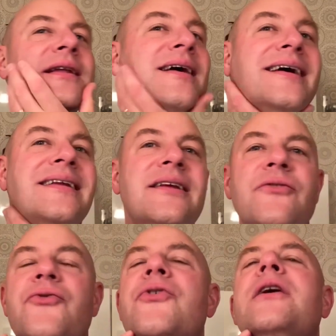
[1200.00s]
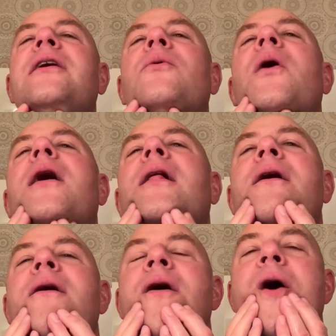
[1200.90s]
And I did really well.
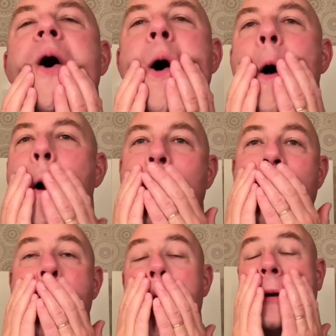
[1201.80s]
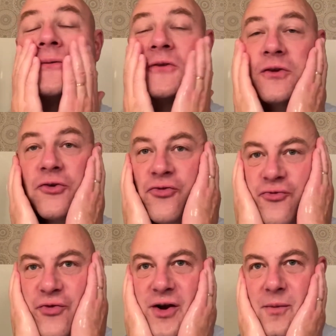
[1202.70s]
Oh, it's
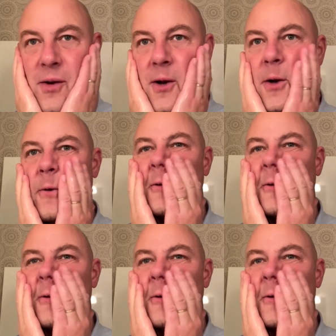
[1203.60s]
incredibly close.